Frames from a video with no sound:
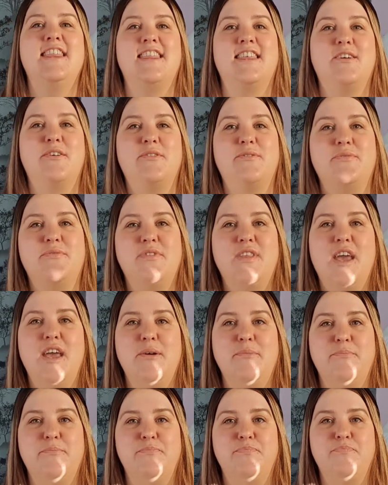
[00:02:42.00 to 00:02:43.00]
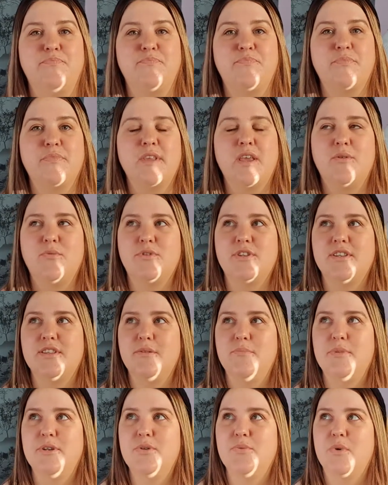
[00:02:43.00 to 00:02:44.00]
the um was it the
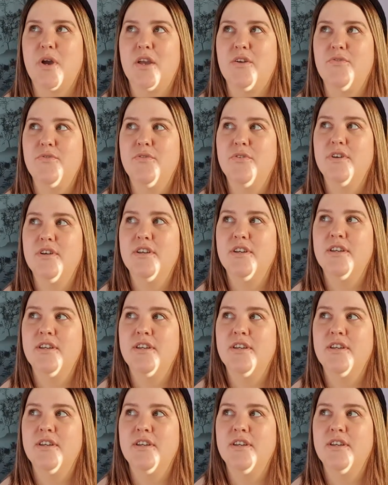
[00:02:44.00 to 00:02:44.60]
midwife